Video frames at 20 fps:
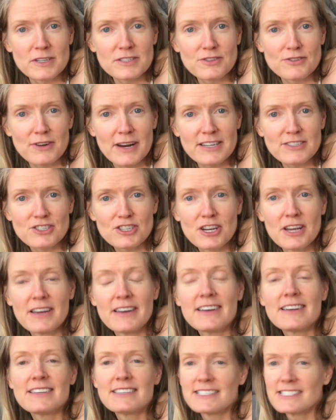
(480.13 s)
stretch.
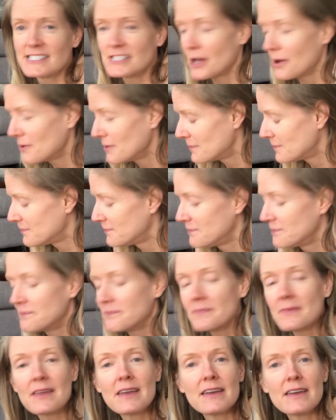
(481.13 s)
So
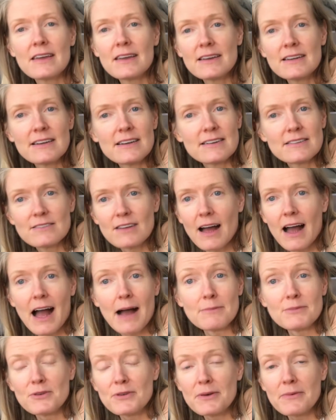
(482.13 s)
I'm
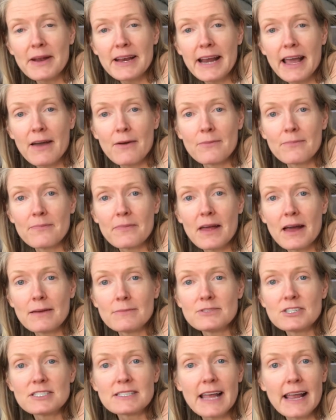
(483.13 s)
doing it right now. I'm
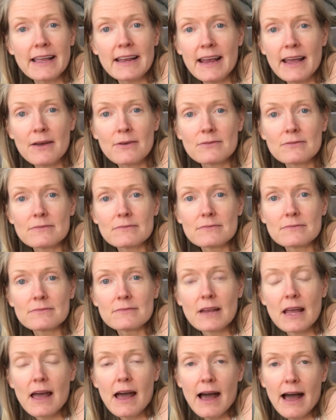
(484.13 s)
just hanging out.
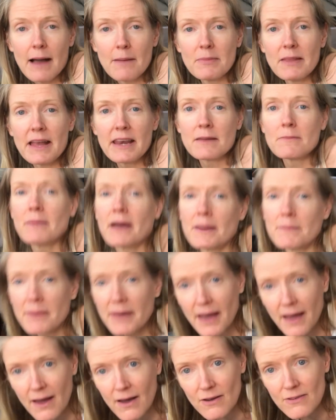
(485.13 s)
I'm letting my
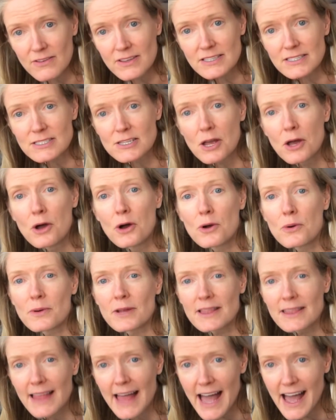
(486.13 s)
pelvis
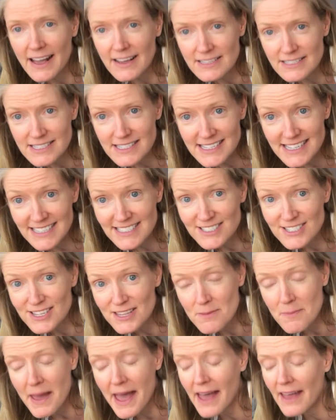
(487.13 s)
relax into the
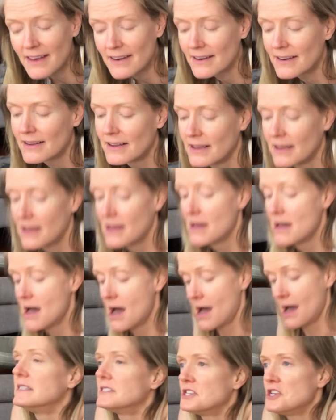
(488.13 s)
mat.
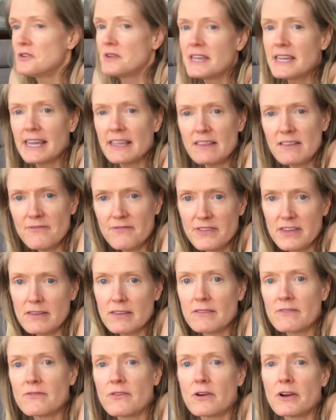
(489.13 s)
So you can get the
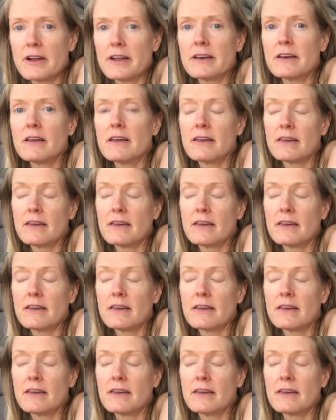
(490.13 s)
feeling for it,